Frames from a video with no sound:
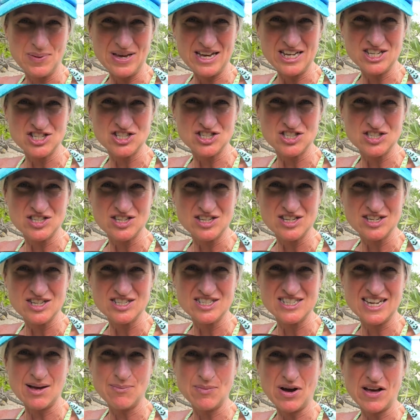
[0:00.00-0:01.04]
beach
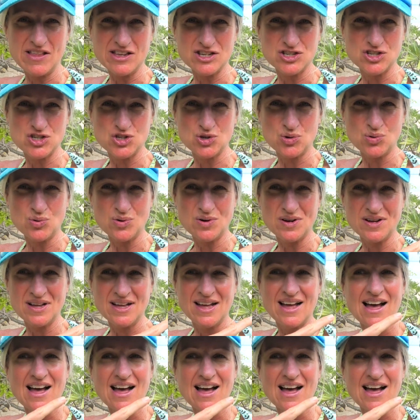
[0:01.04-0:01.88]
down by the shore